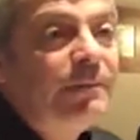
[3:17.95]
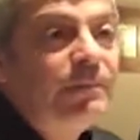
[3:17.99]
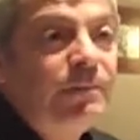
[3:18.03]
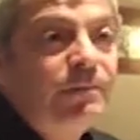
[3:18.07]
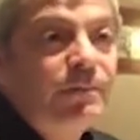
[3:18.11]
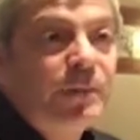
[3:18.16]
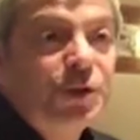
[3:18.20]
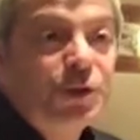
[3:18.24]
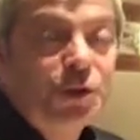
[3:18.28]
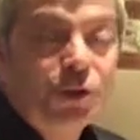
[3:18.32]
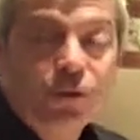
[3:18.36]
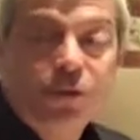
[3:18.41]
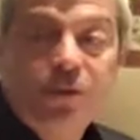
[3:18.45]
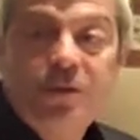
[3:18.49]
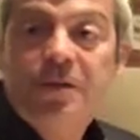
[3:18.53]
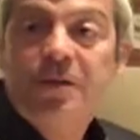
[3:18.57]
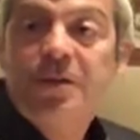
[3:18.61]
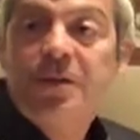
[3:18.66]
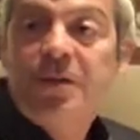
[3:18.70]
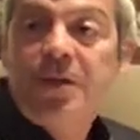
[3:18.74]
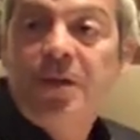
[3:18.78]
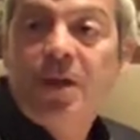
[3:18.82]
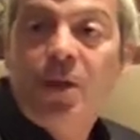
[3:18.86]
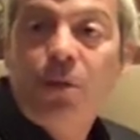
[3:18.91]
mature
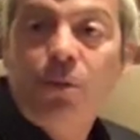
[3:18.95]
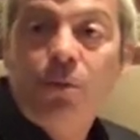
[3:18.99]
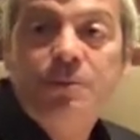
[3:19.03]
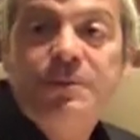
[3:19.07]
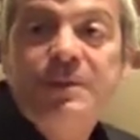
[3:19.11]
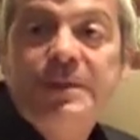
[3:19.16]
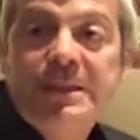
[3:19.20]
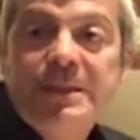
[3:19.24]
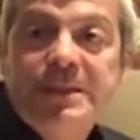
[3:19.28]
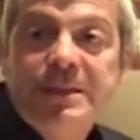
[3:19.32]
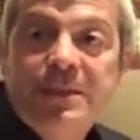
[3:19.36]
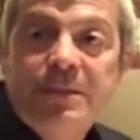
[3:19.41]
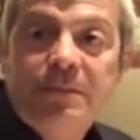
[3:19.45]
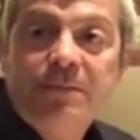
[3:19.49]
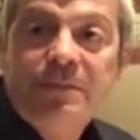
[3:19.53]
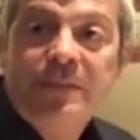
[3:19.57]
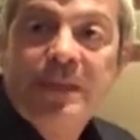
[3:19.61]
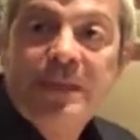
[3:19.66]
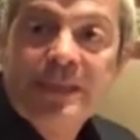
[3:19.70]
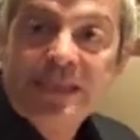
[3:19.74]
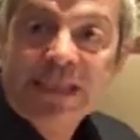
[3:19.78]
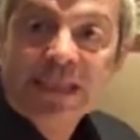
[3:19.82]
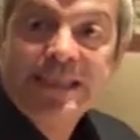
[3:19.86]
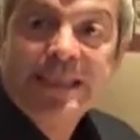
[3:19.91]
root system
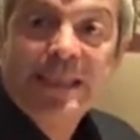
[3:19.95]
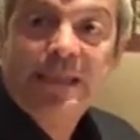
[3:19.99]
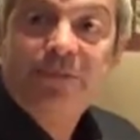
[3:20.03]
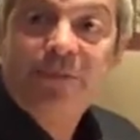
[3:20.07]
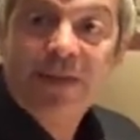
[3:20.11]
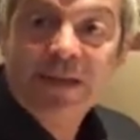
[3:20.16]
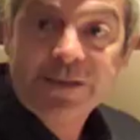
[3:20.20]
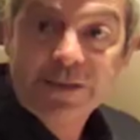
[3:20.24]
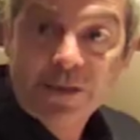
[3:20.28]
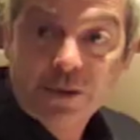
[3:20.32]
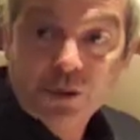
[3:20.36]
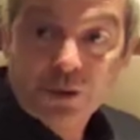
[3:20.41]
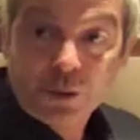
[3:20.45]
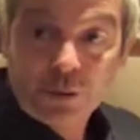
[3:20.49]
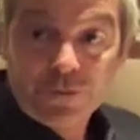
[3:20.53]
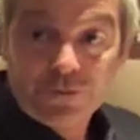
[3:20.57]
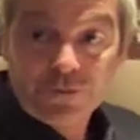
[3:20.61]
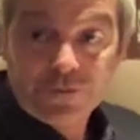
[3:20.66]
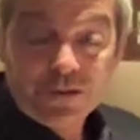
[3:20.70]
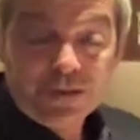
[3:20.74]
that takes advantage of.